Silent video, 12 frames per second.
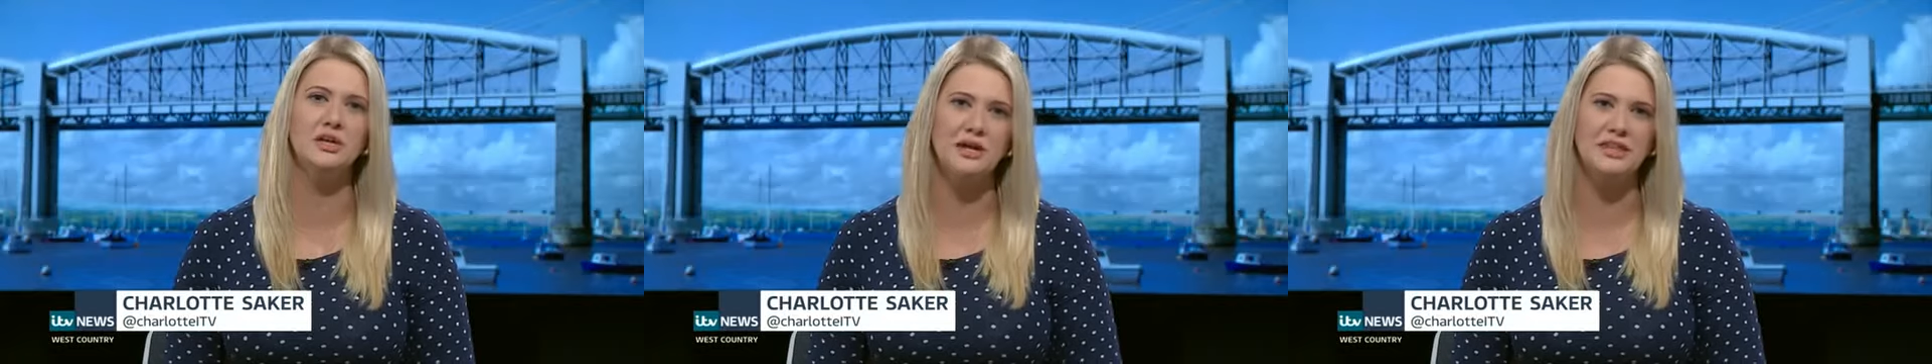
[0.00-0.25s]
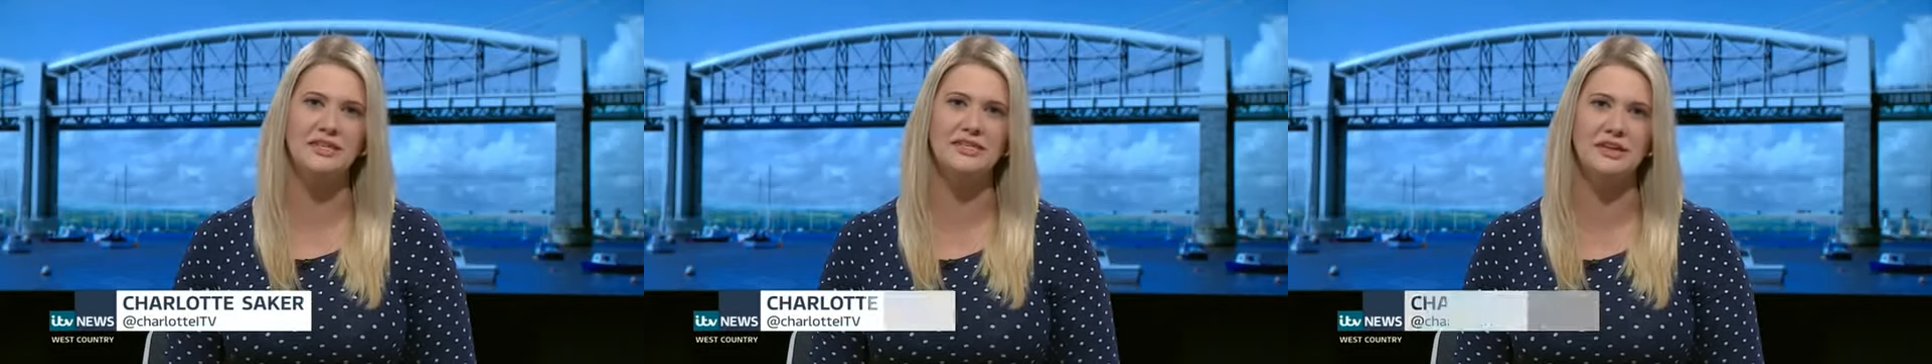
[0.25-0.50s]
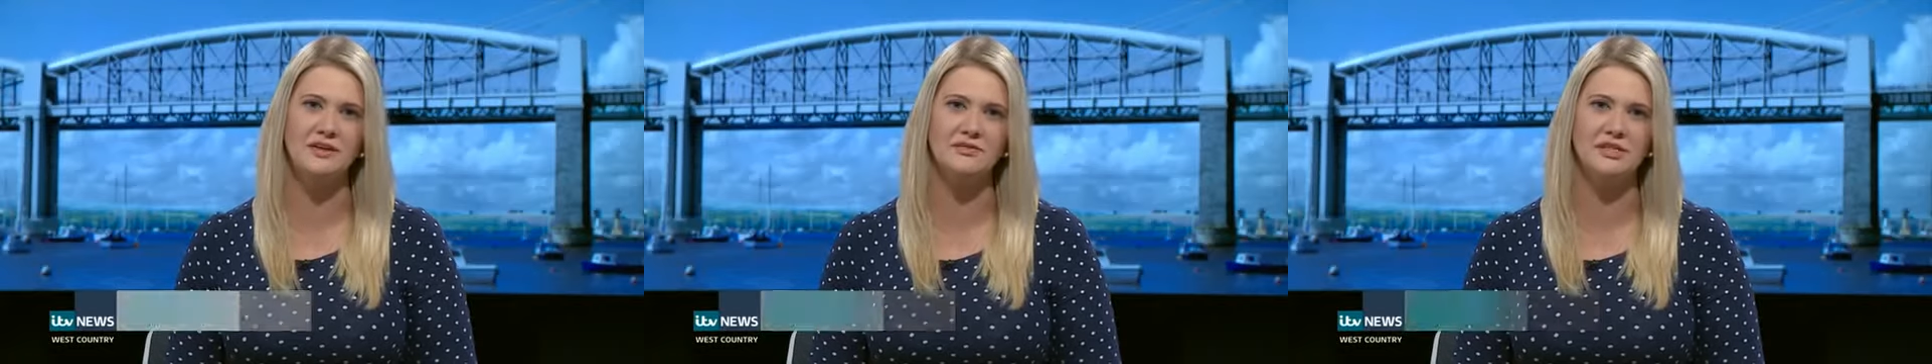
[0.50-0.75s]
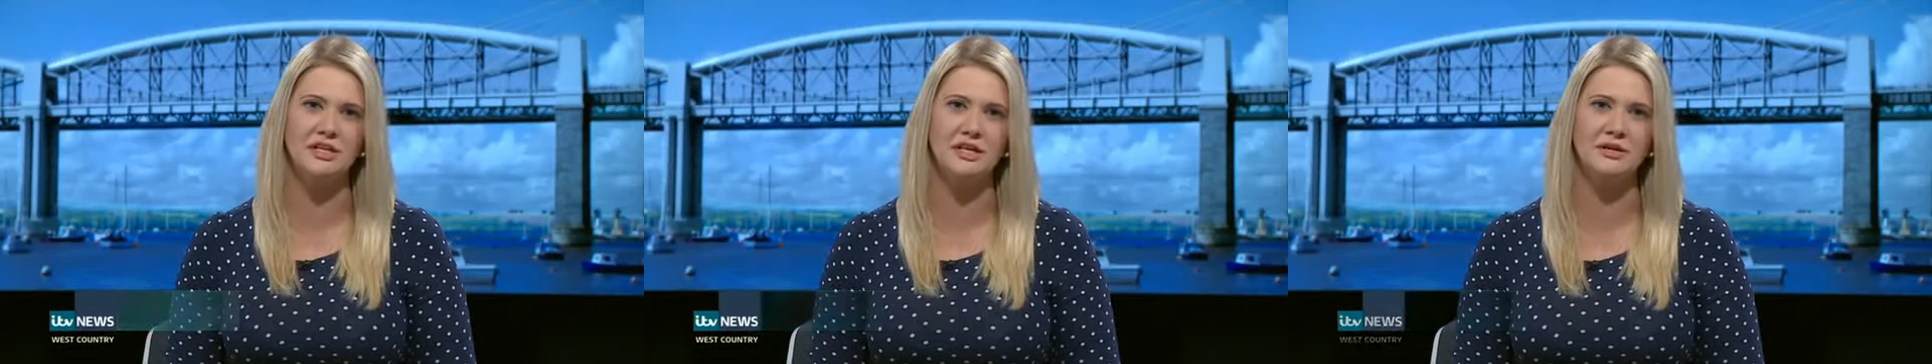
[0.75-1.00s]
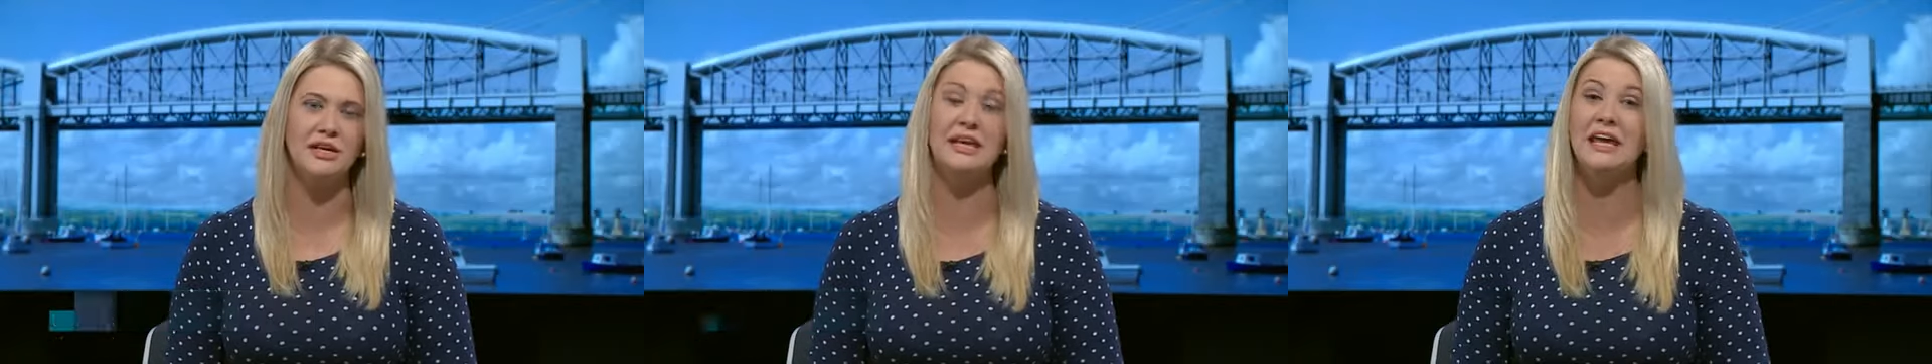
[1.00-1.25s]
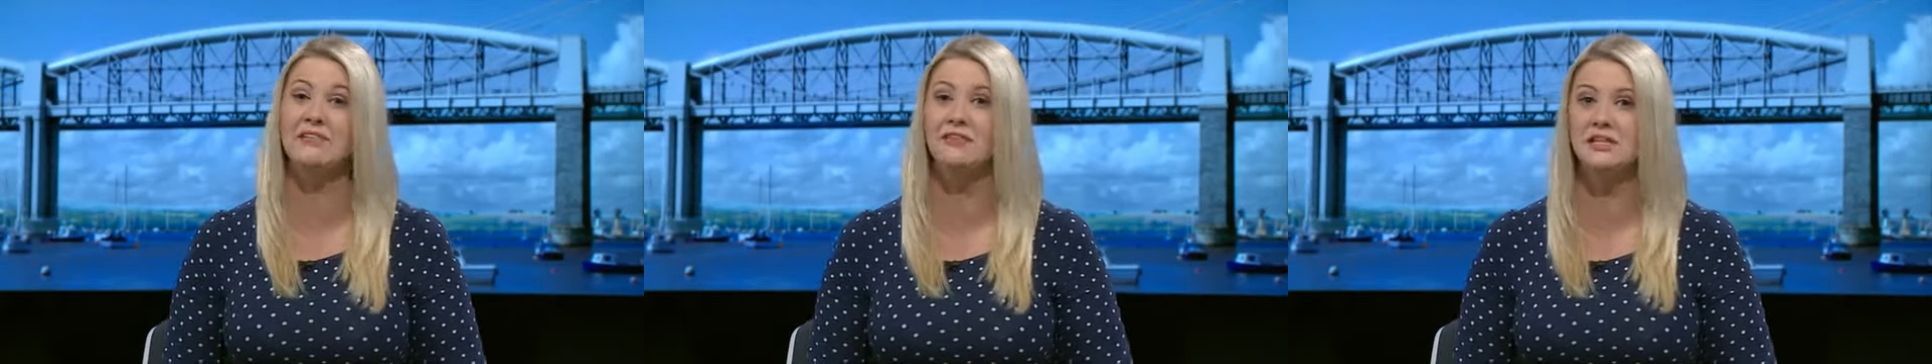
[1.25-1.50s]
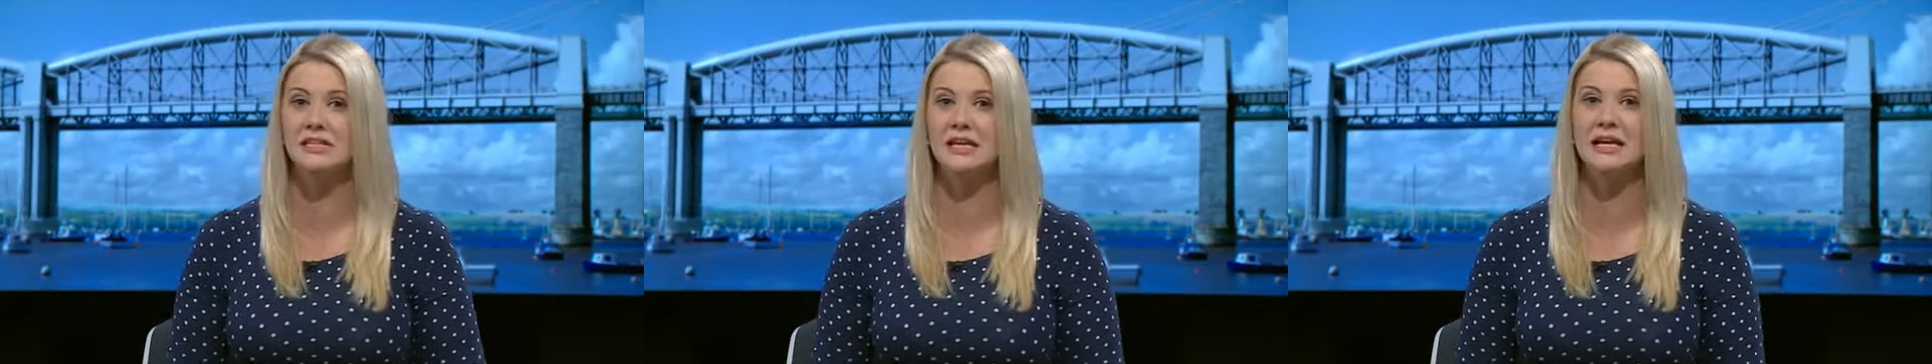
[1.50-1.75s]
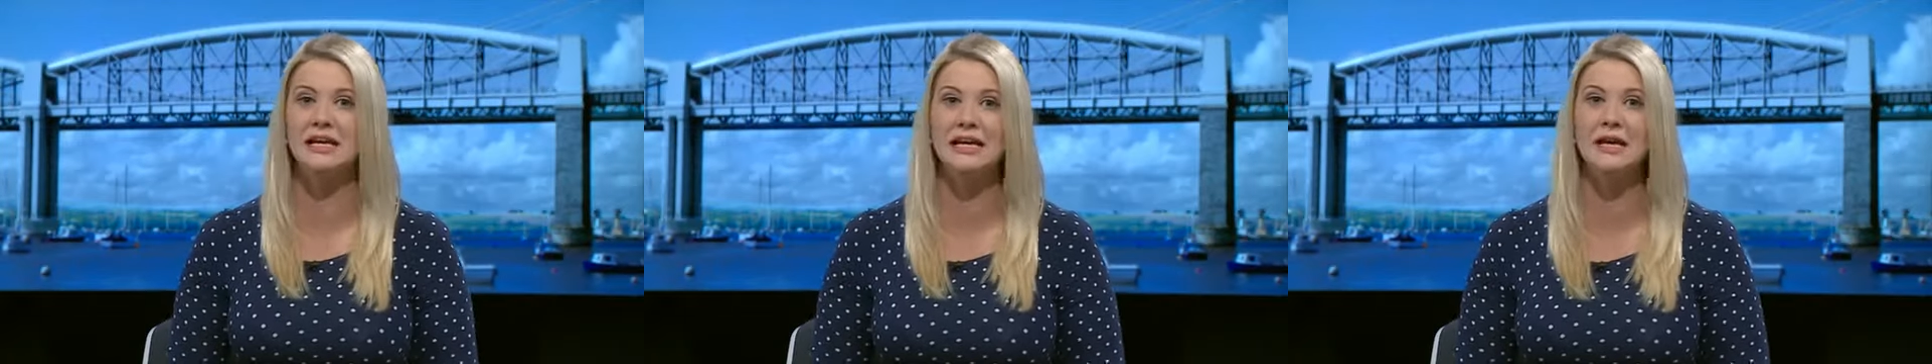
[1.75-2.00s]
Newquay this afternoon in an effort to
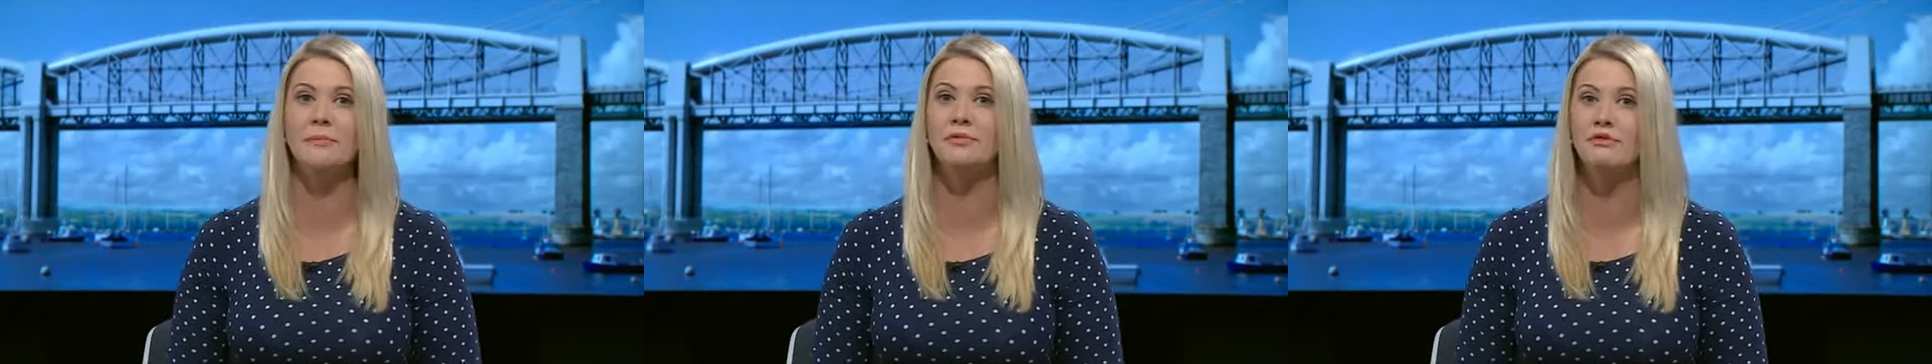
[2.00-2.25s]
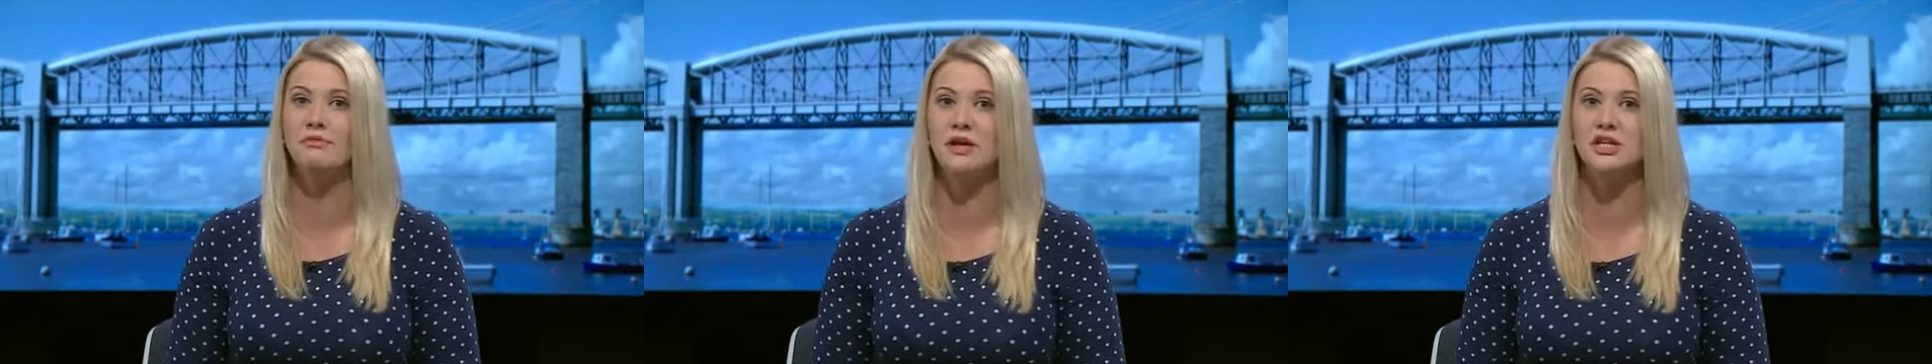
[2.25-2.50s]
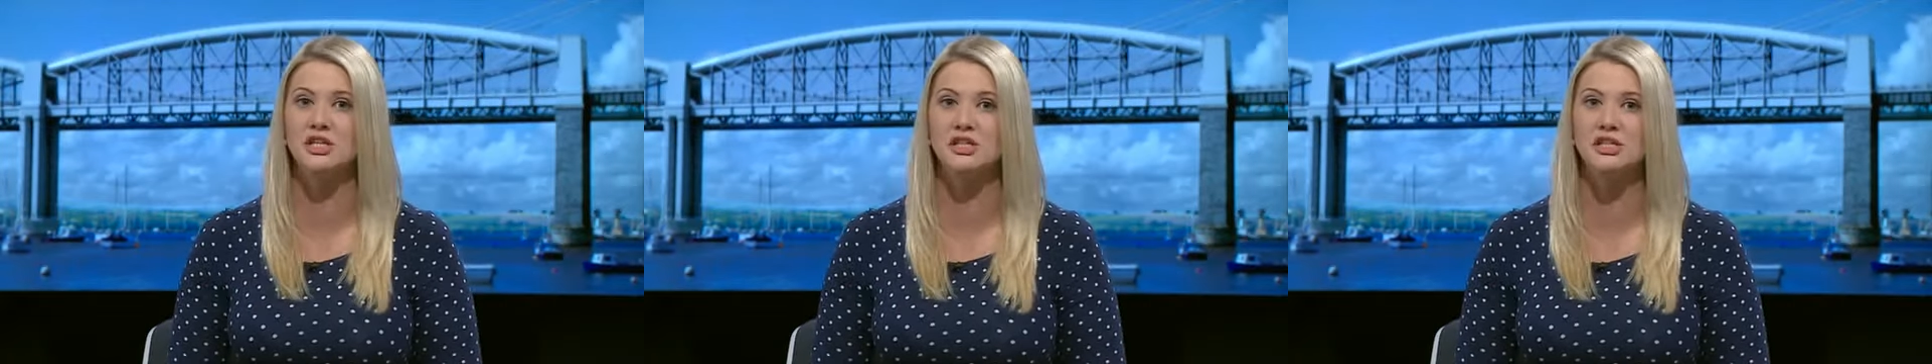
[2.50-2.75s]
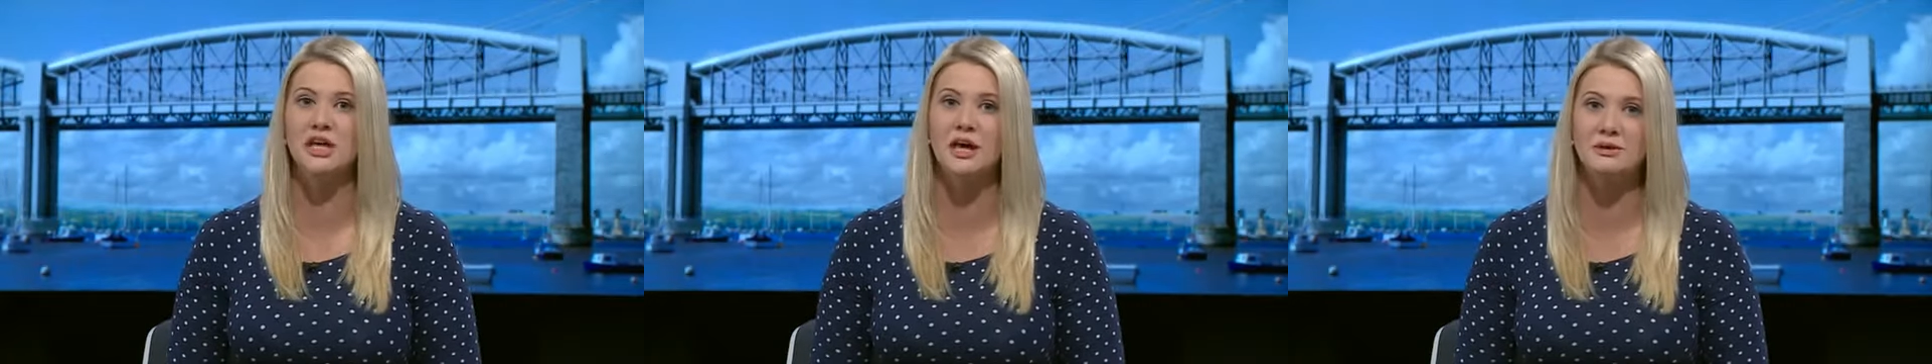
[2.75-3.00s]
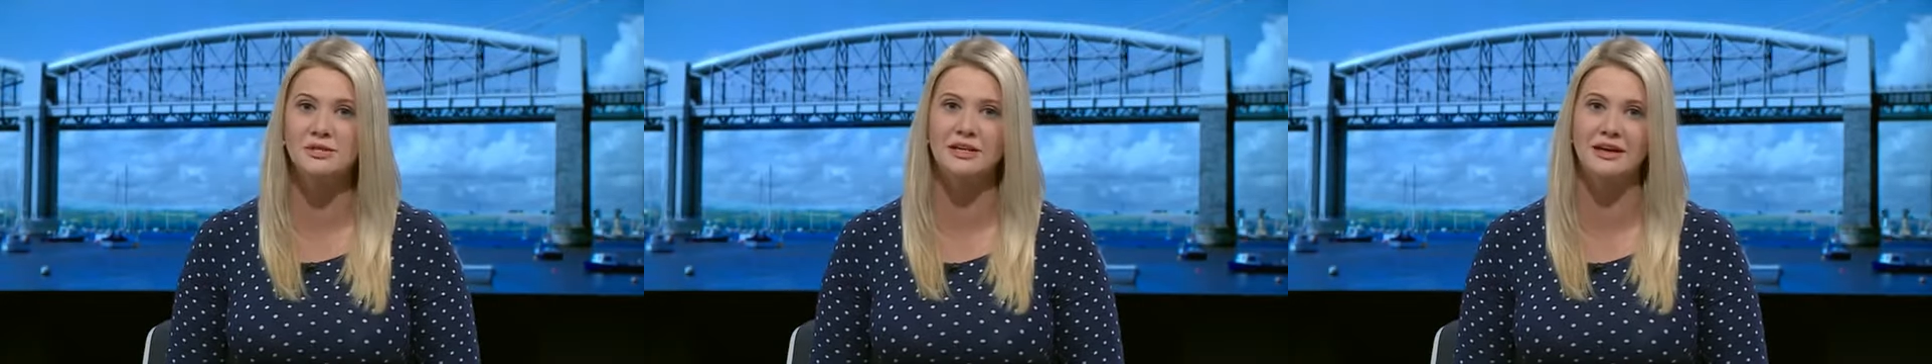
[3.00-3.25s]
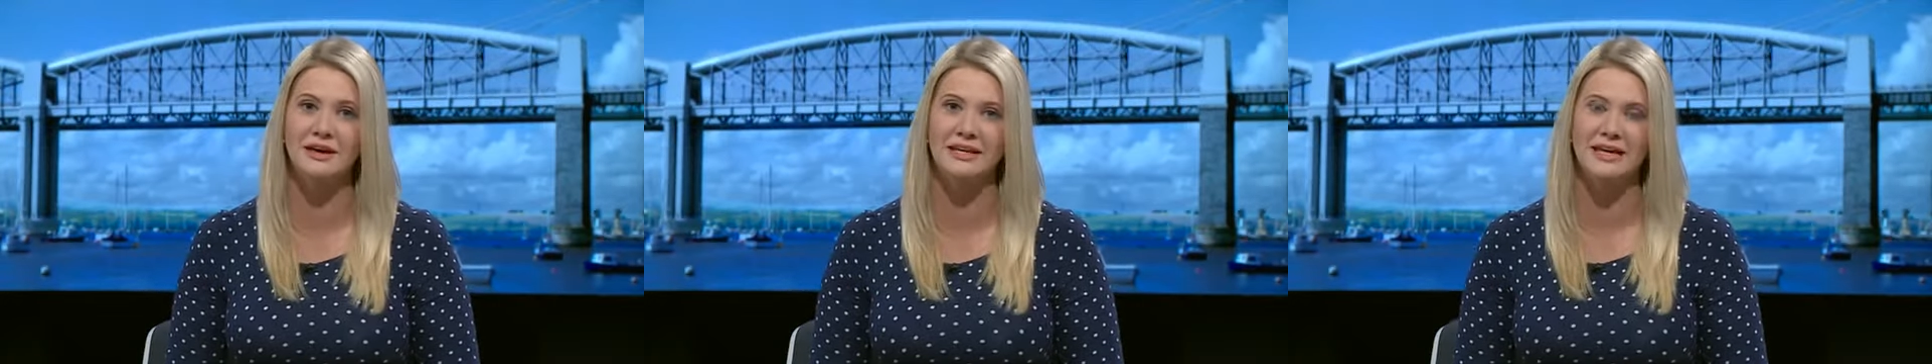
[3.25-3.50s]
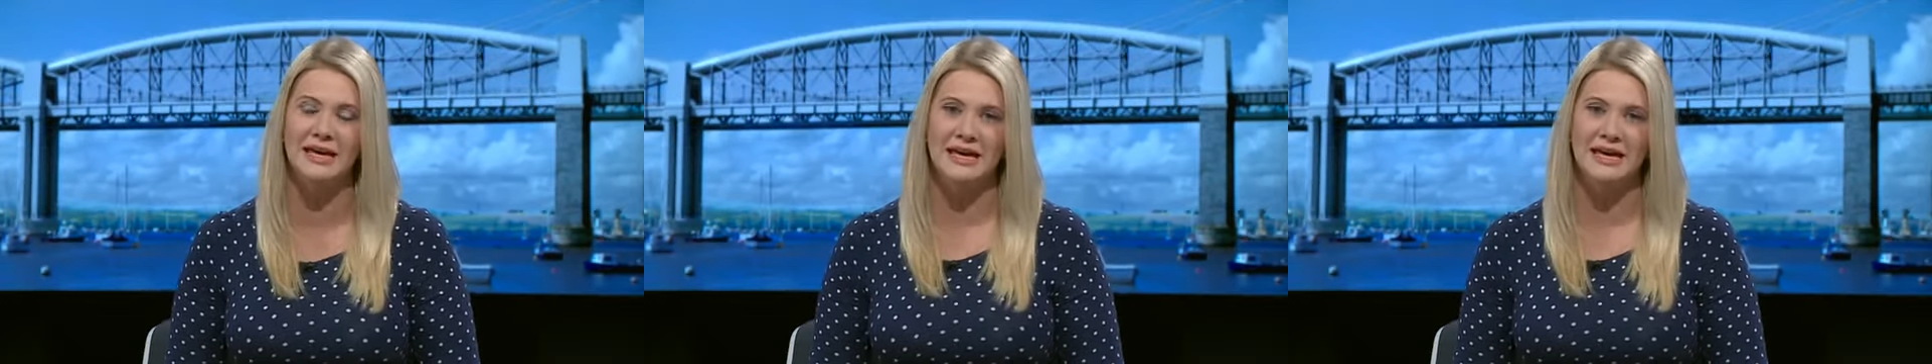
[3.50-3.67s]
clean up the region's coastline.